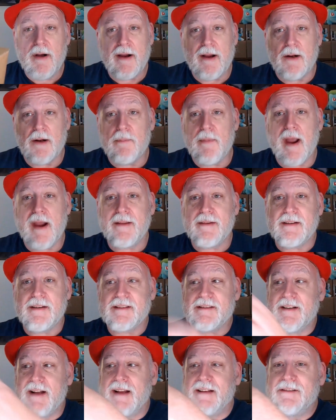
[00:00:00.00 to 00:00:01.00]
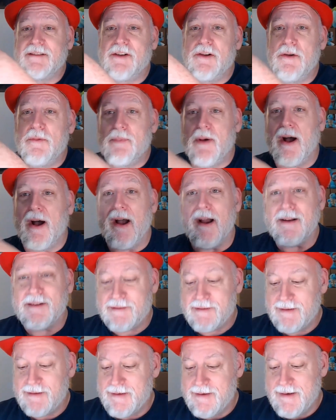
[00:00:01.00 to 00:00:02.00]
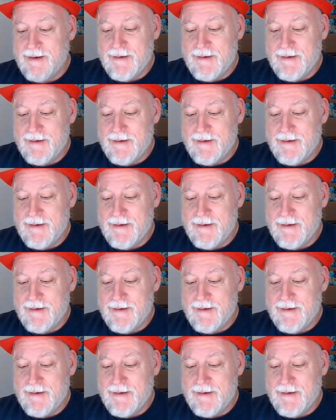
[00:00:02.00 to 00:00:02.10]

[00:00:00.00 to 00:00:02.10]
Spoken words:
I got them back in this nice cute box.